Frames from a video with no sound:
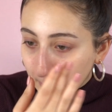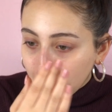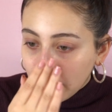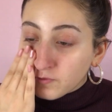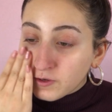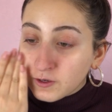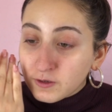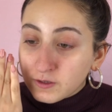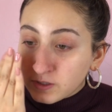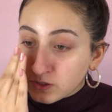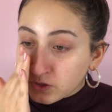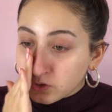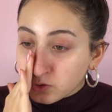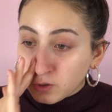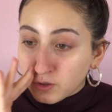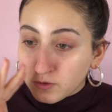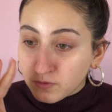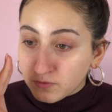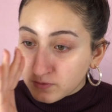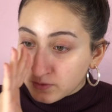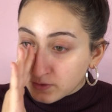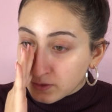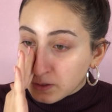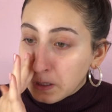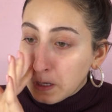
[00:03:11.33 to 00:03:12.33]
Very
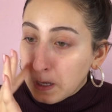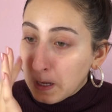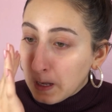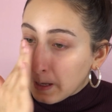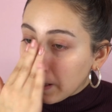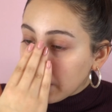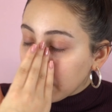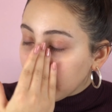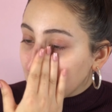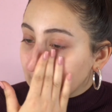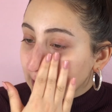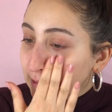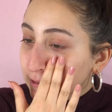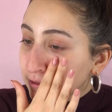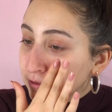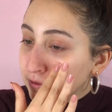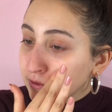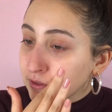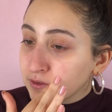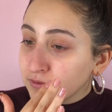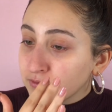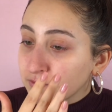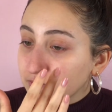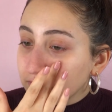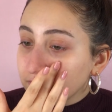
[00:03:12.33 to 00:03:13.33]
soft. Like you
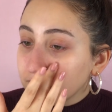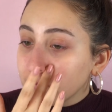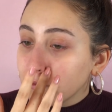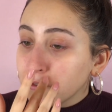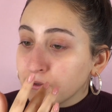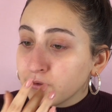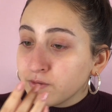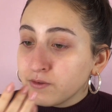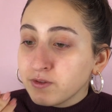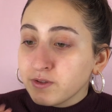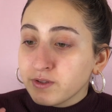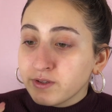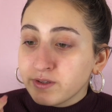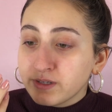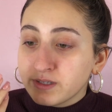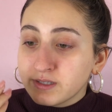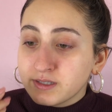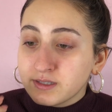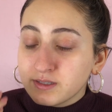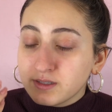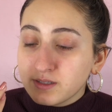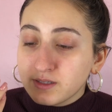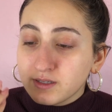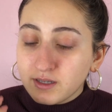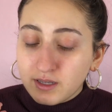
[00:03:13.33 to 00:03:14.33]
can feel
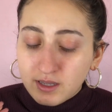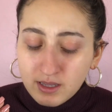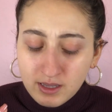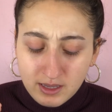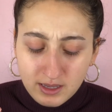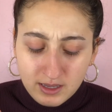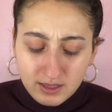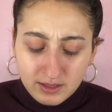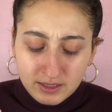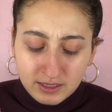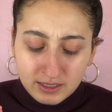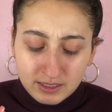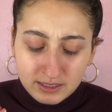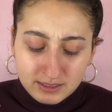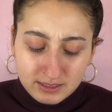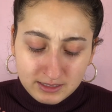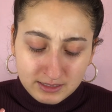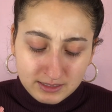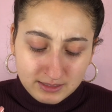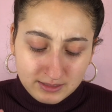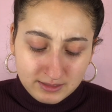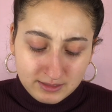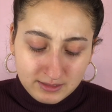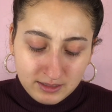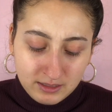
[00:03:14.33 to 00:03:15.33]
this thing is
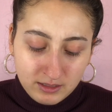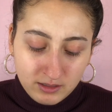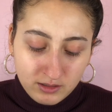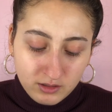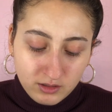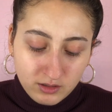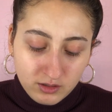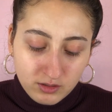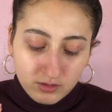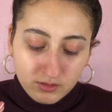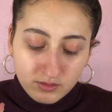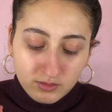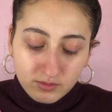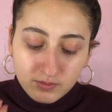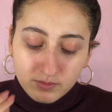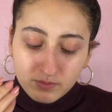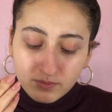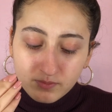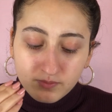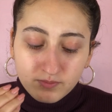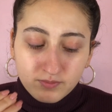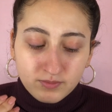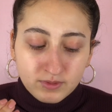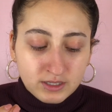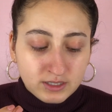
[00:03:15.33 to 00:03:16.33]
like silicone
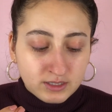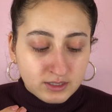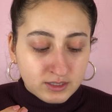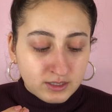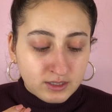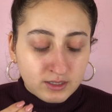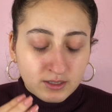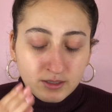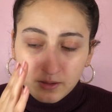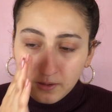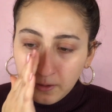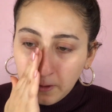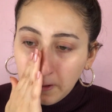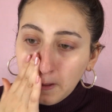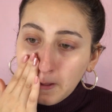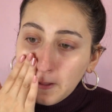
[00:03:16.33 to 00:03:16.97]
that's in it.